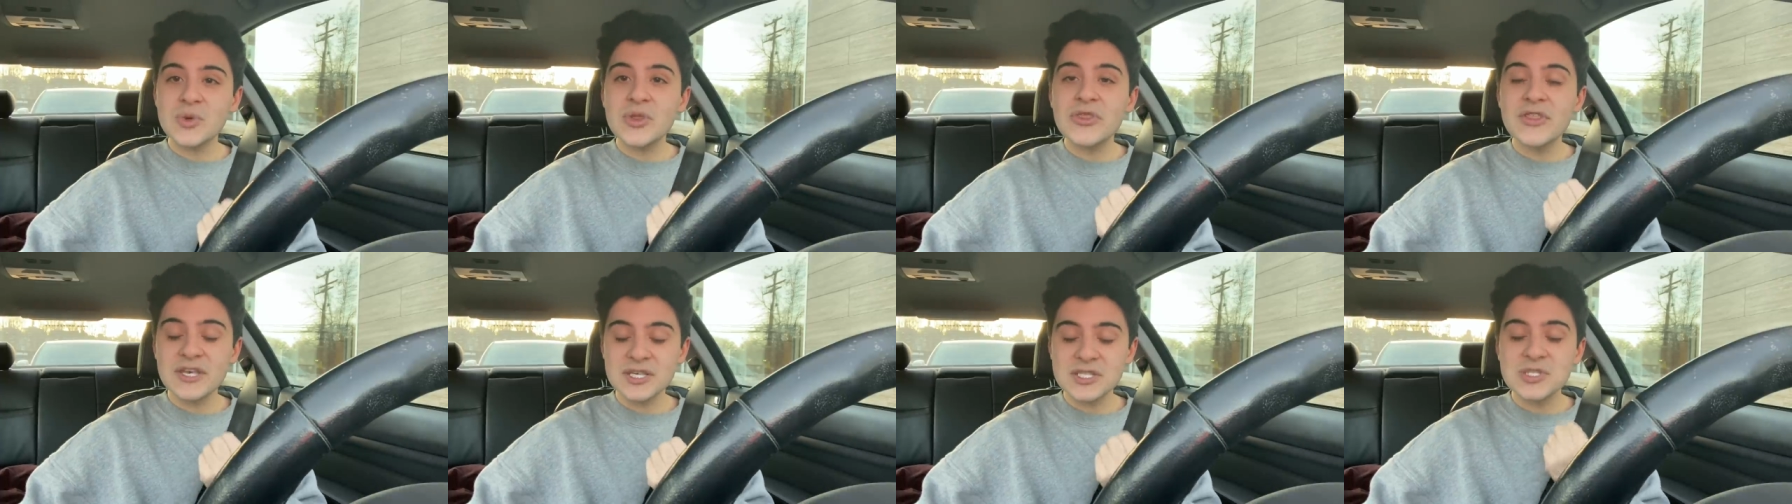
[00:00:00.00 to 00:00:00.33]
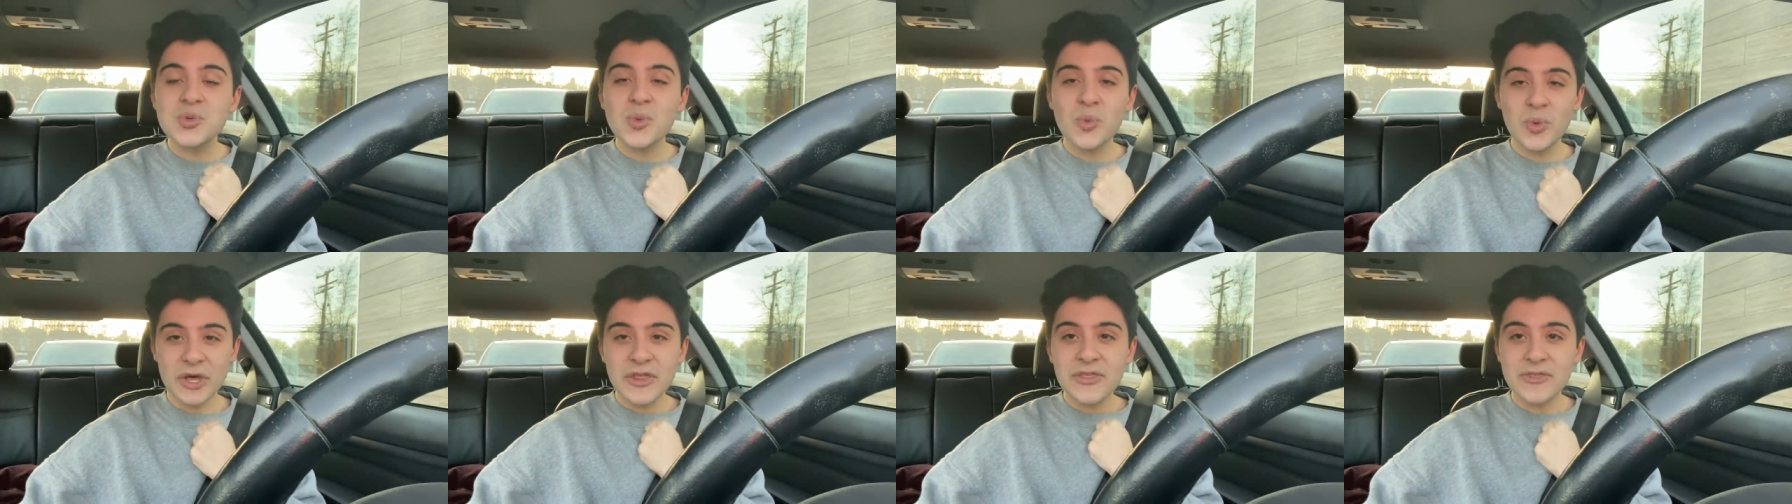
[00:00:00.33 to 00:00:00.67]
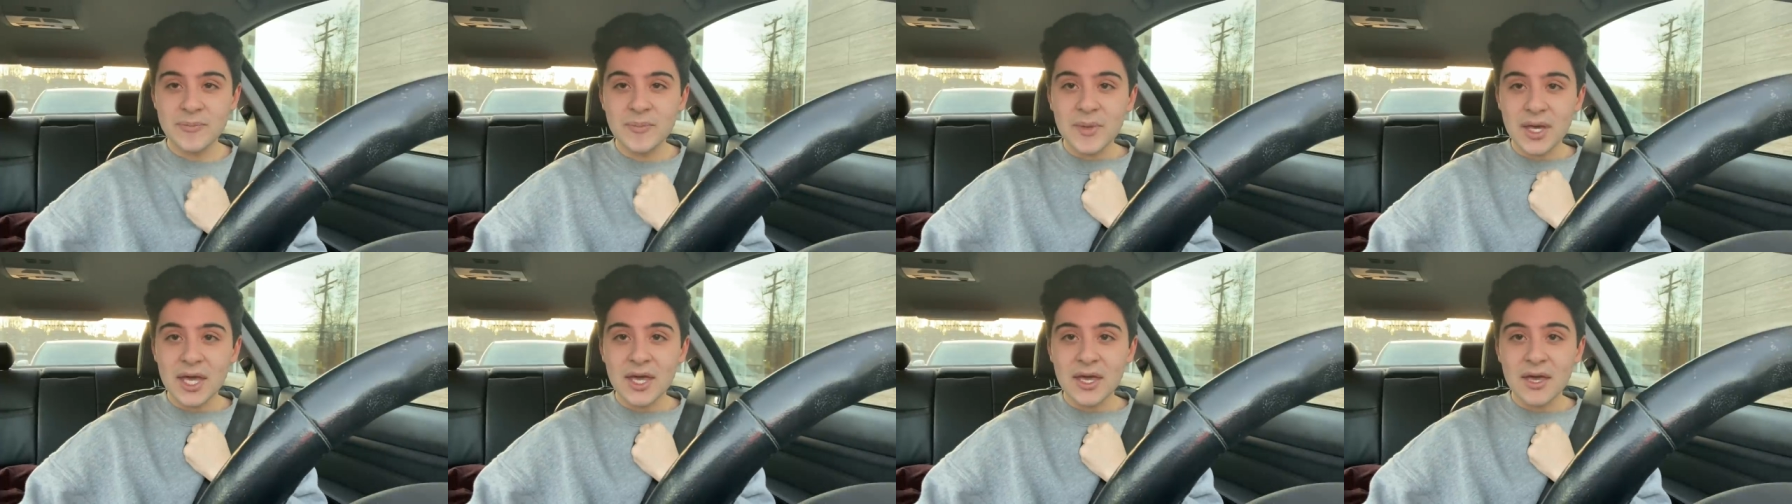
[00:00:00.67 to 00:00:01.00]
this with
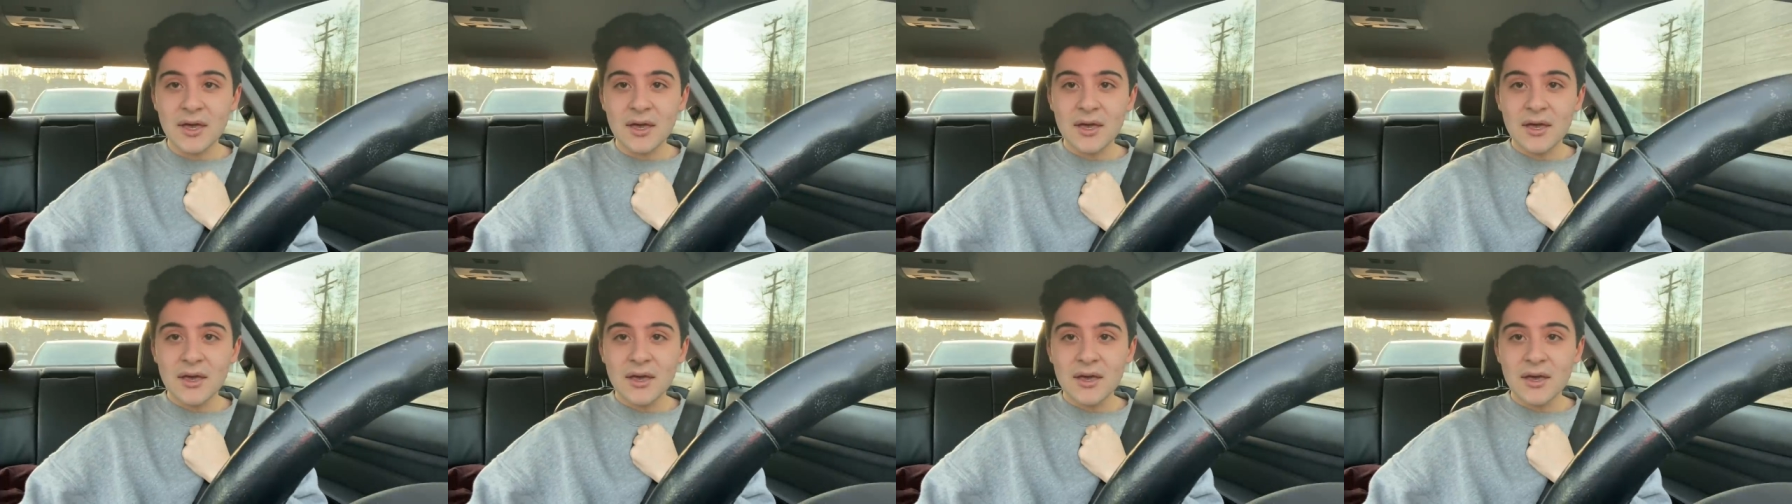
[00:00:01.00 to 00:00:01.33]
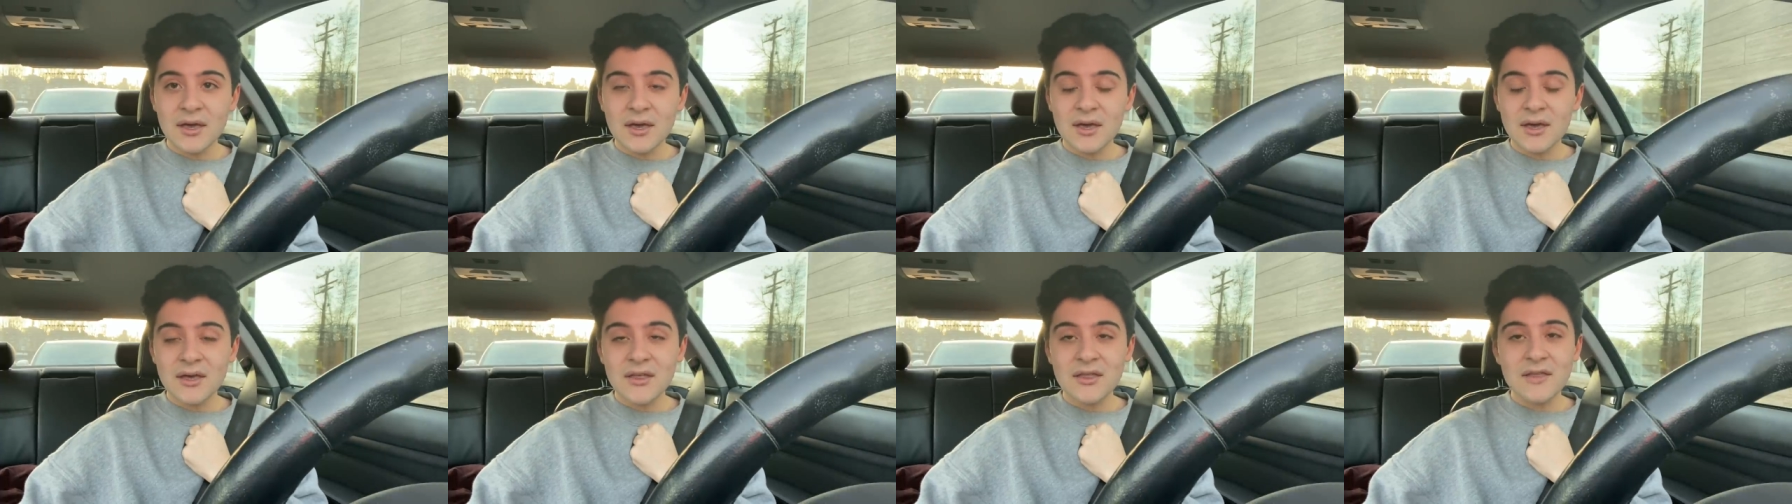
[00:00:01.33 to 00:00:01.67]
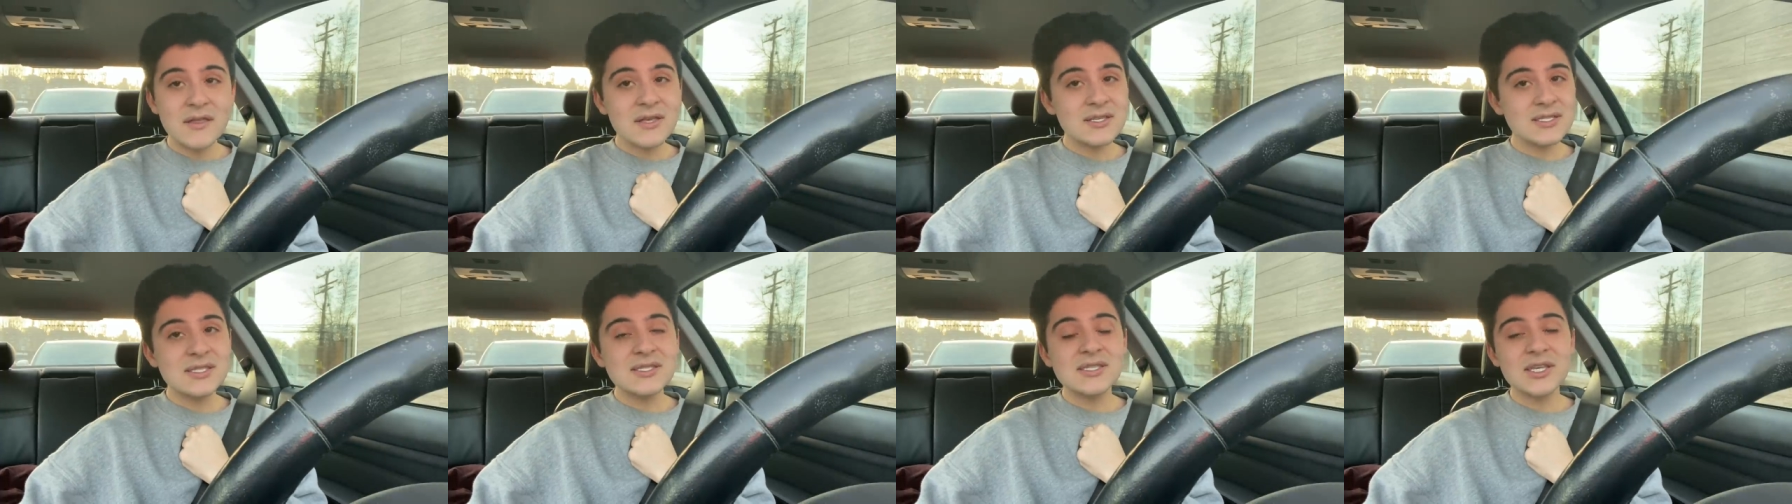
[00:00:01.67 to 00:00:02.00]
me.
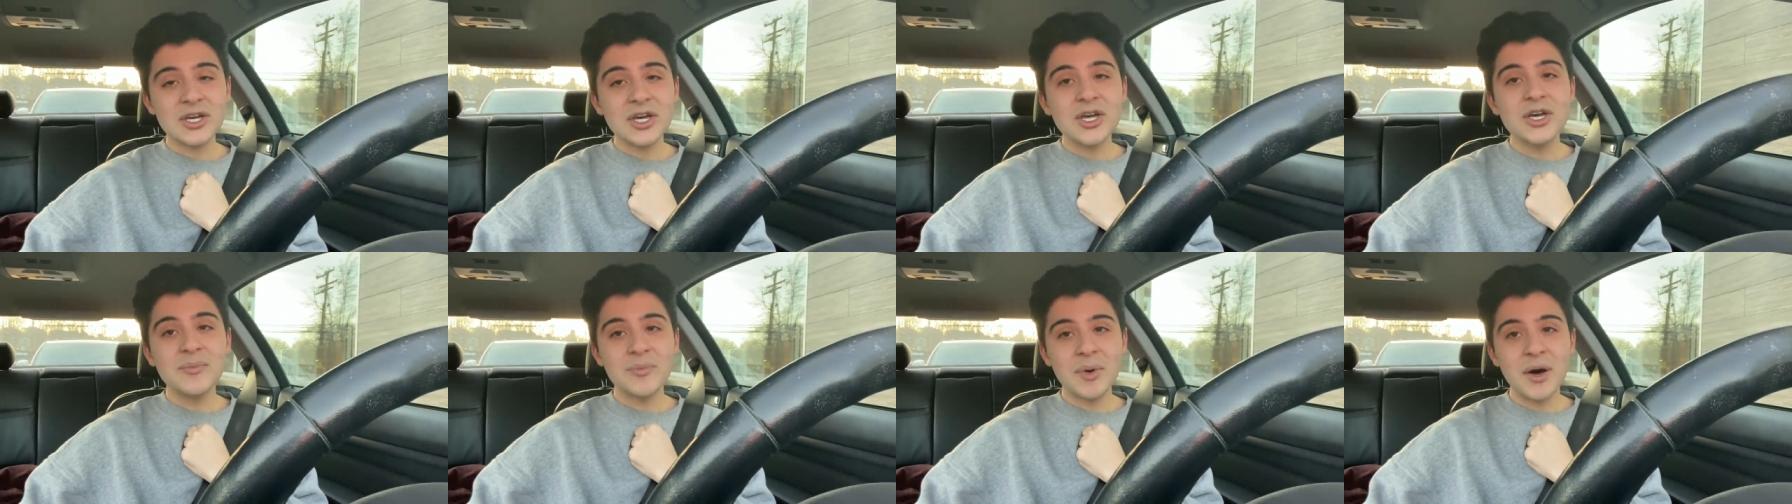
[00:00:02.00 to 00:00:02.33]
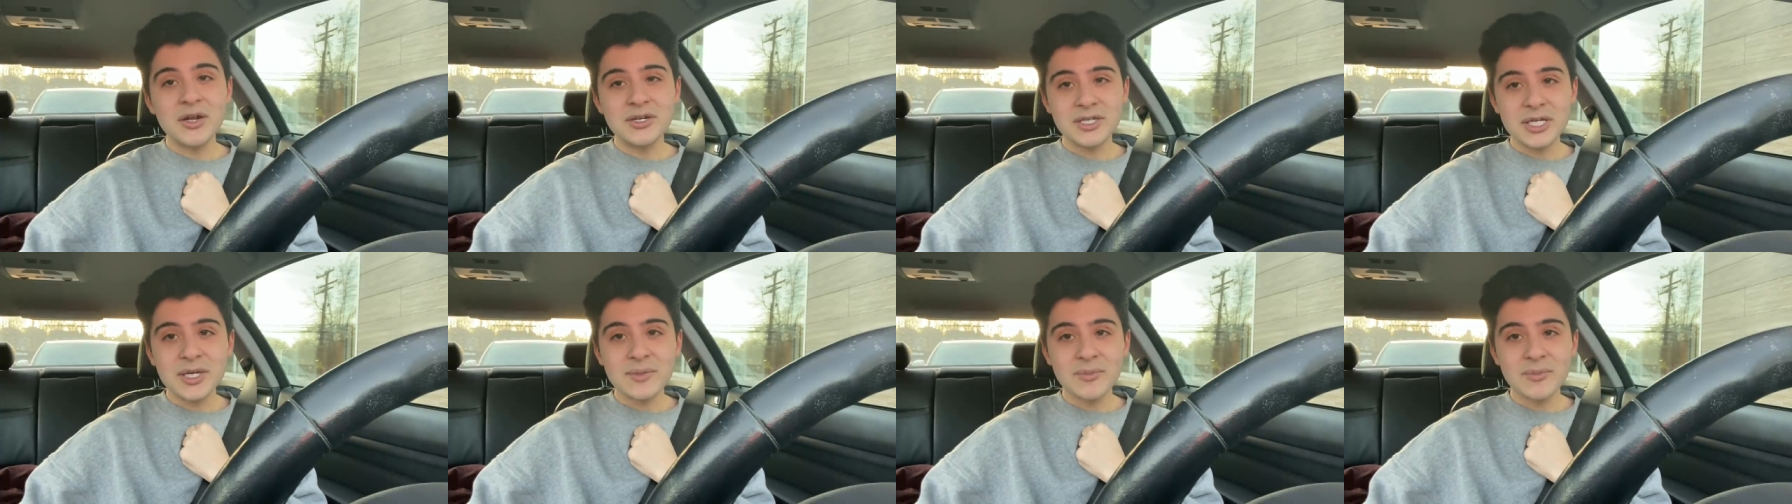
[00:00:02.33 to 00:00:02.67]
This is a good bonding